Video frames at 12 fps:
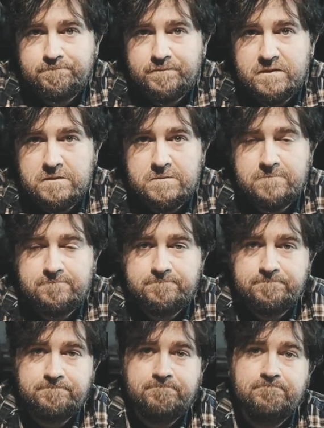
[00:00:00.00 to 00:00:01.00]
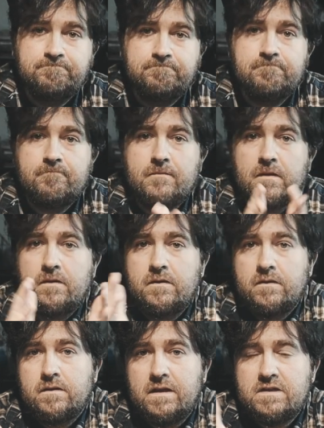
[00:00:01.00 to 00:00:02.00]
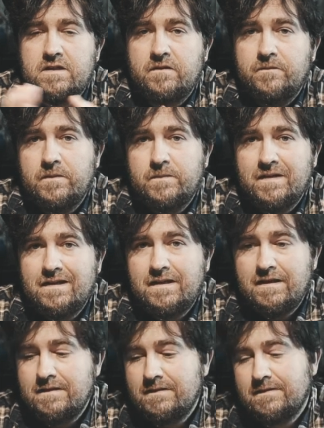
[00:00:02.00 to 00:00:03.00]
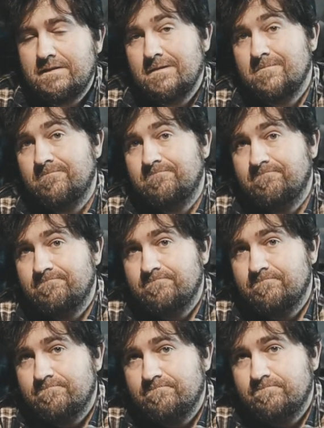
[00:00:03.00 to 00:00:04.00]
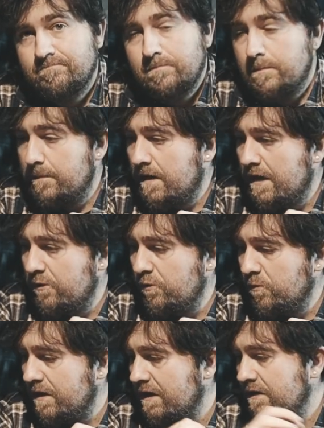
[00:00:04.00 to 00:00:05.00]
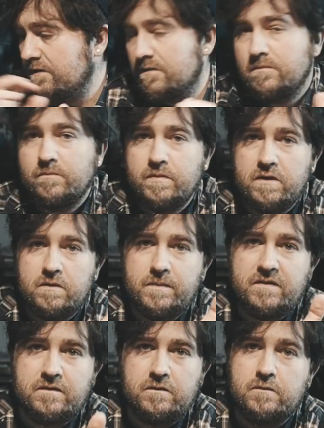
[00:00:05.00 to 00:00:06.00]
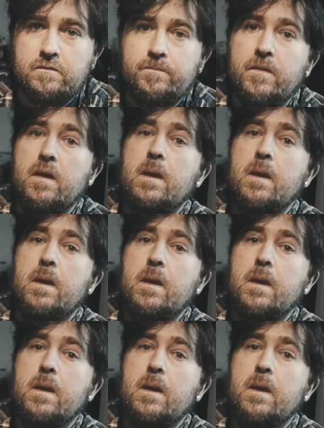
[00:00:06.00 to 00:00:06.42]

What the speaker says: So catch you on the flip side, kids. I don't know when, but it'll be soon.